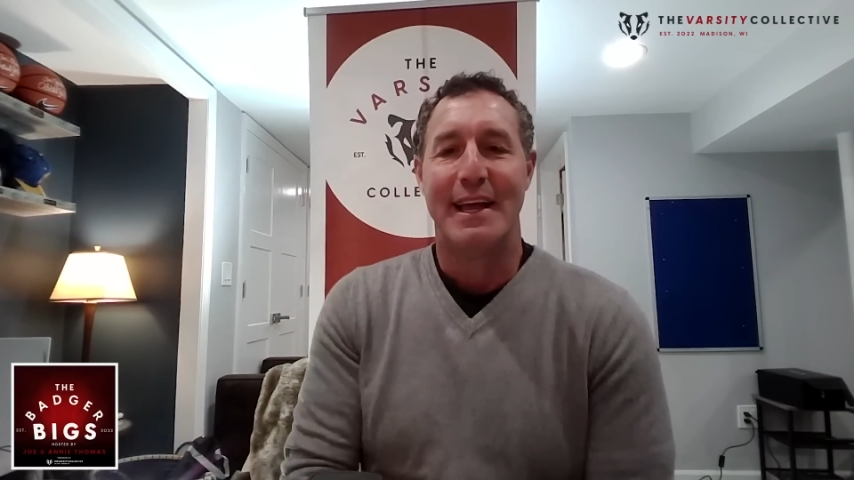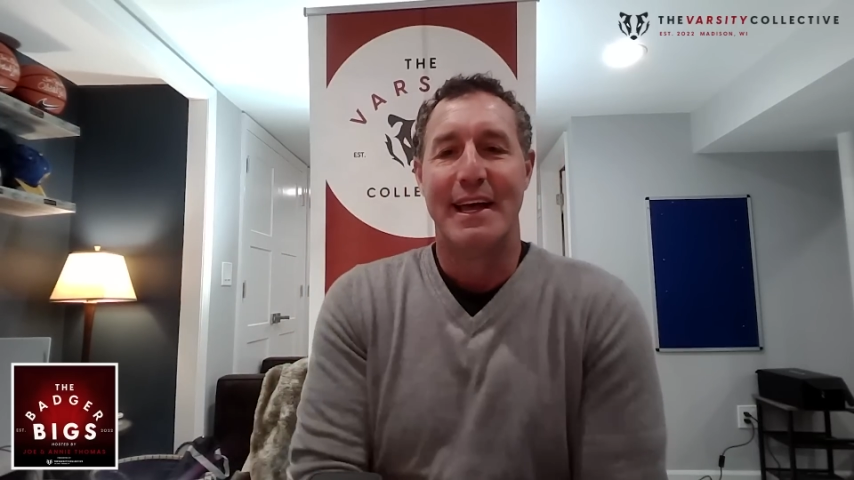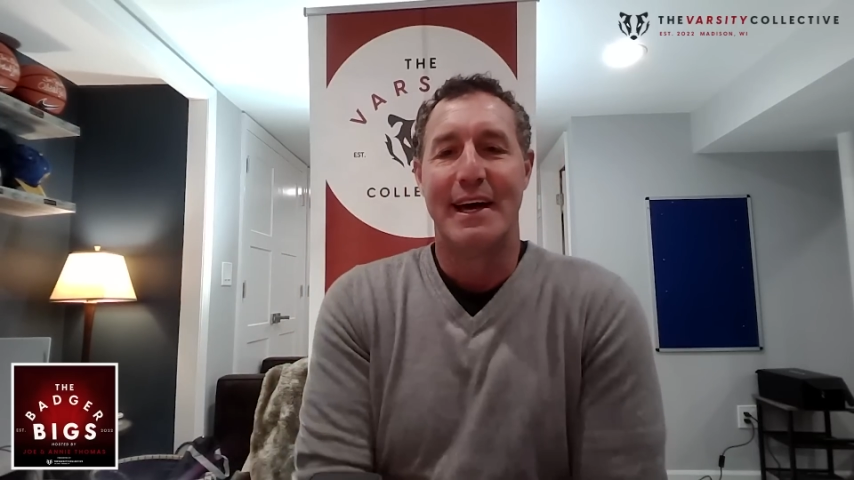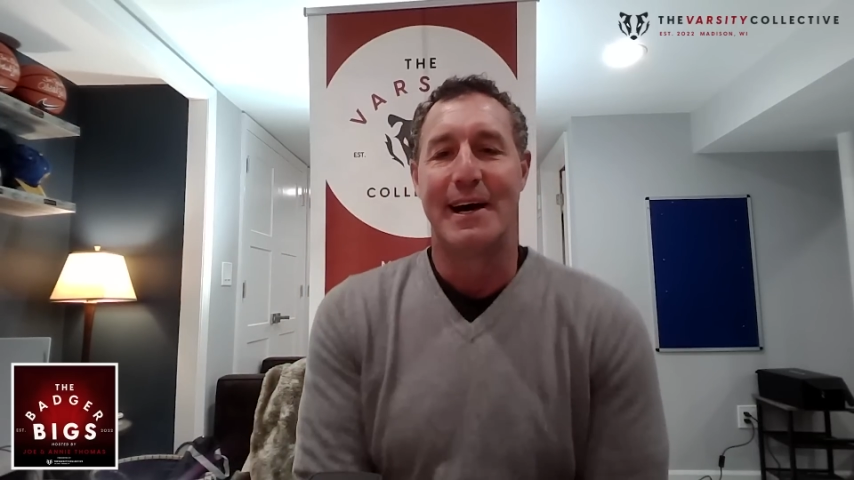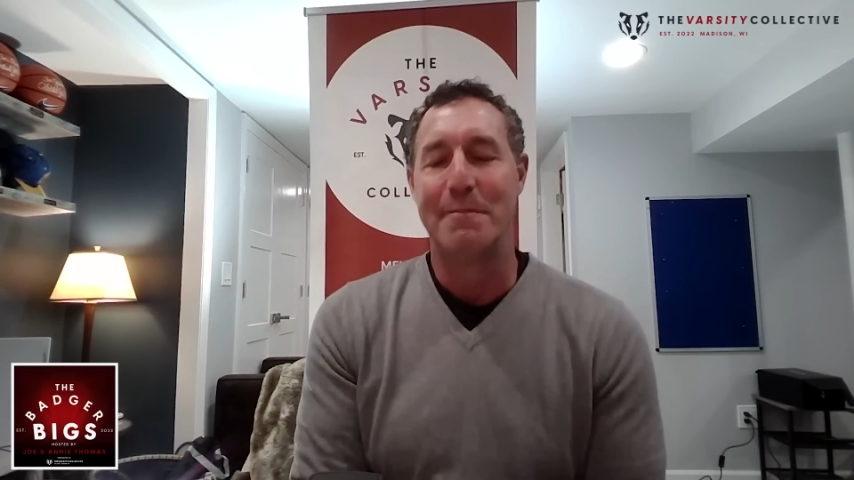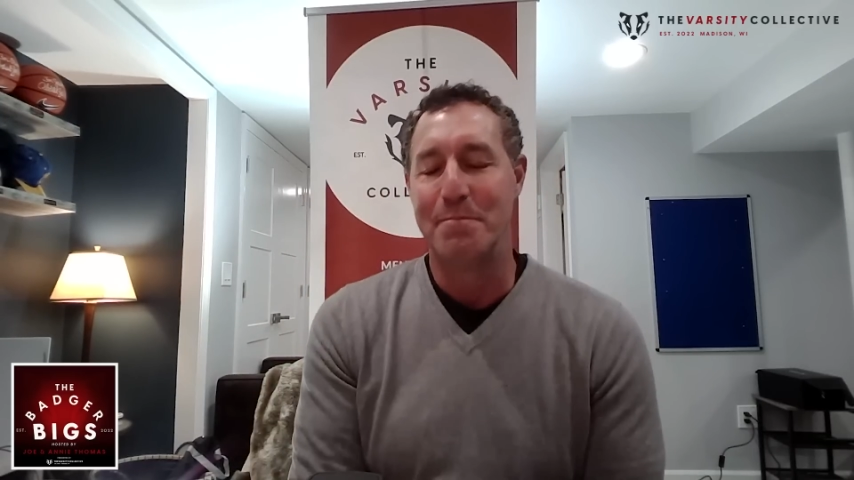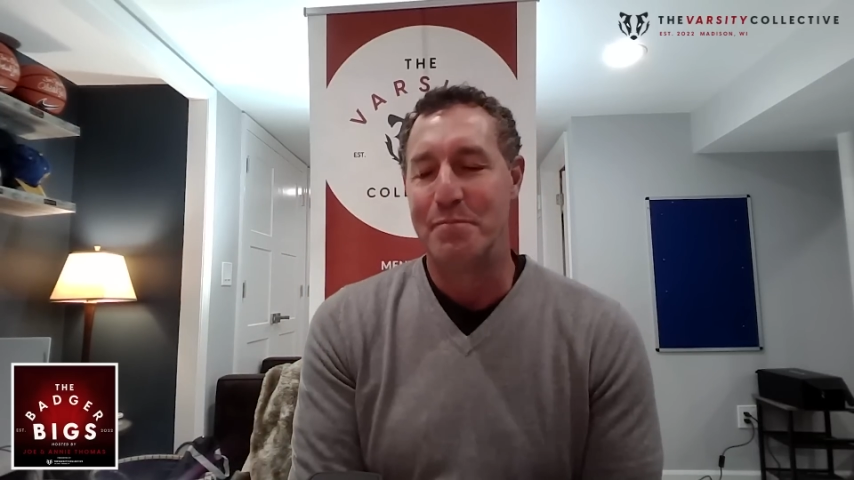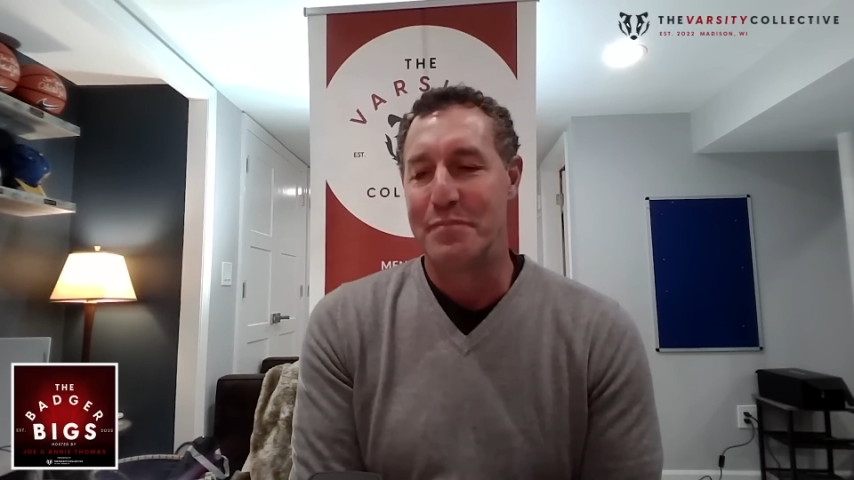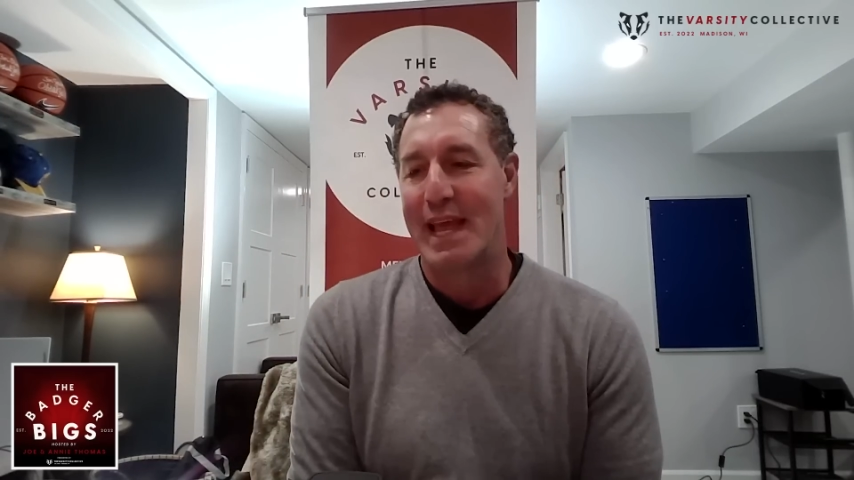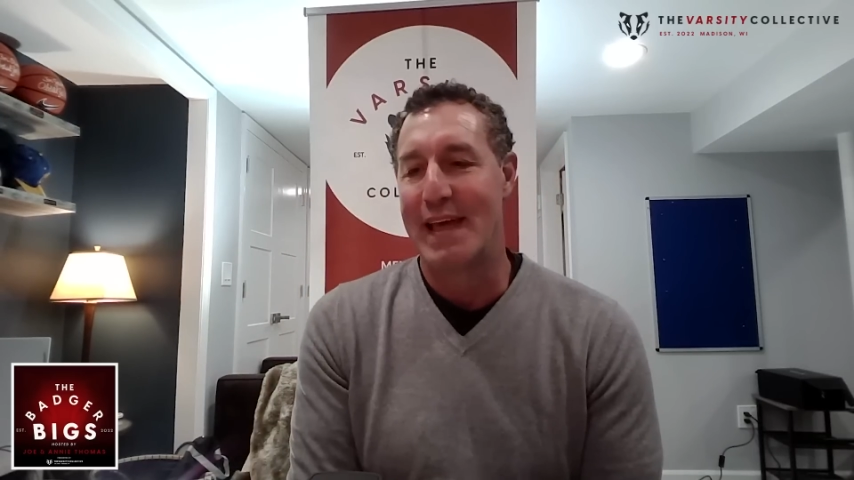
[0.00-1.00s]

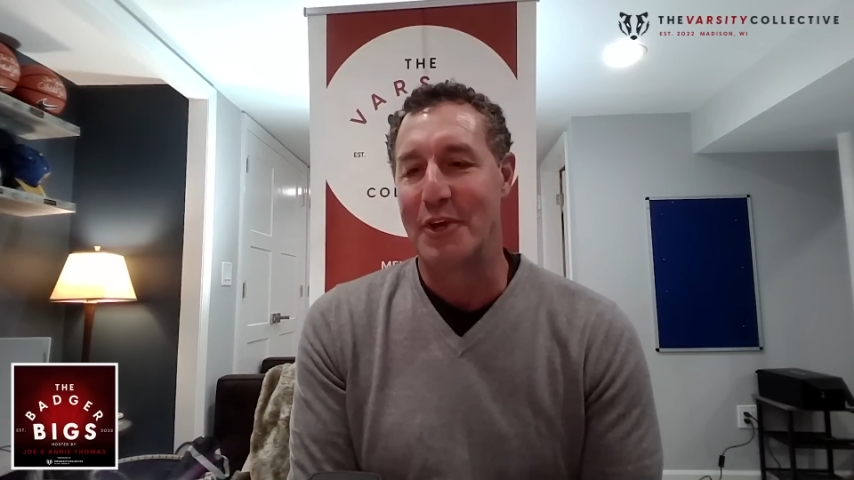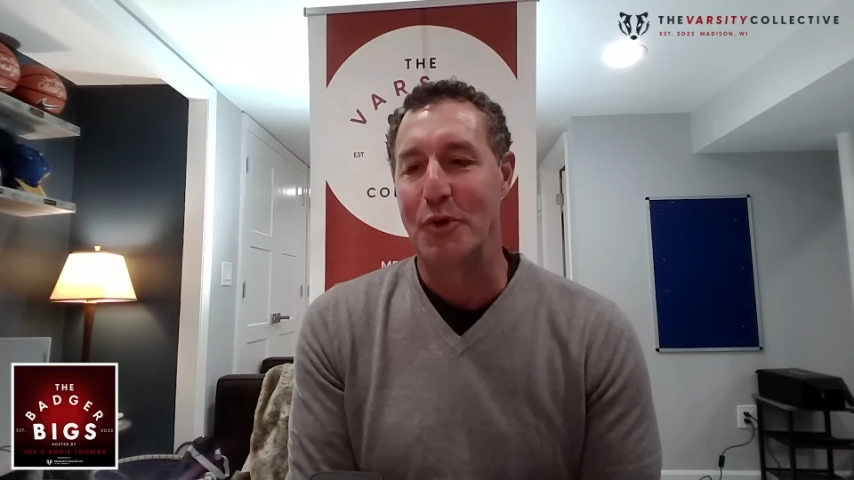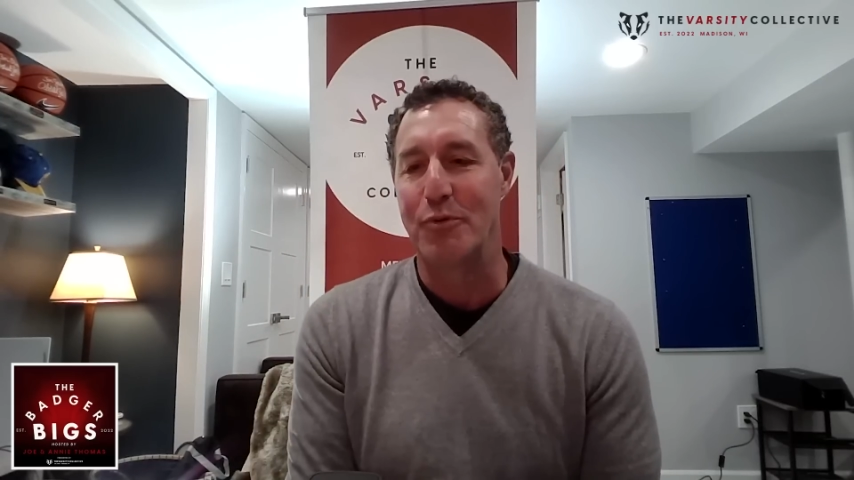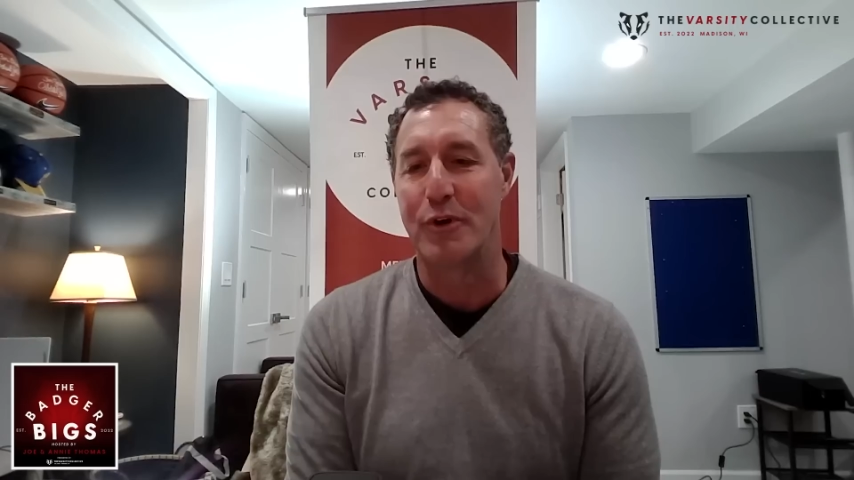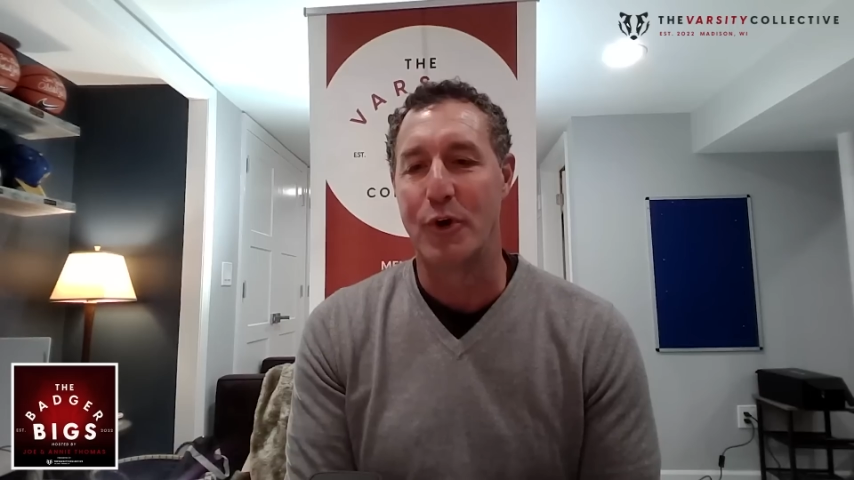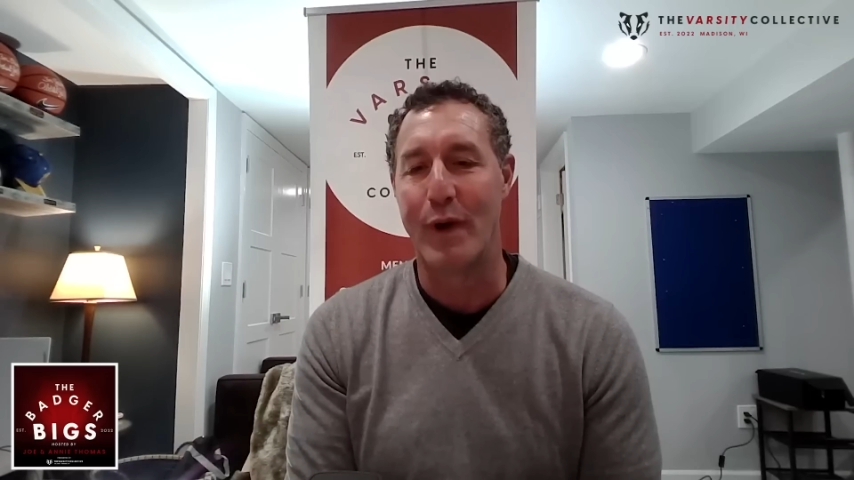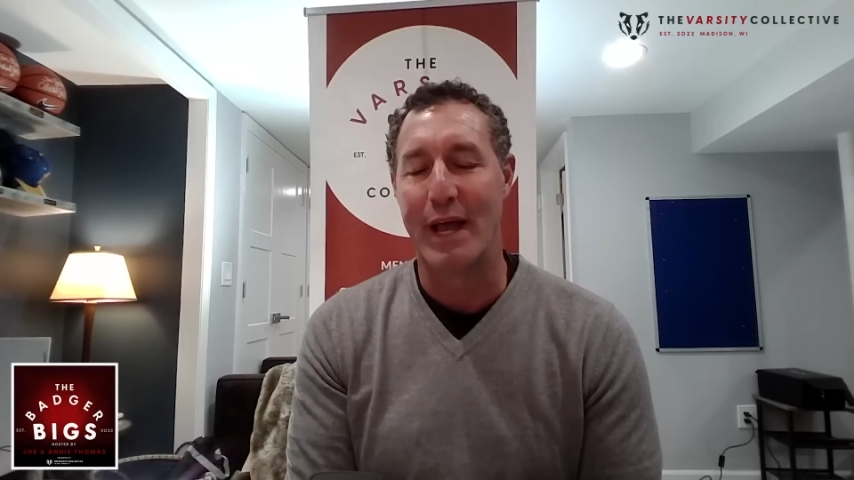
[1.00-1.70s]
and the crew.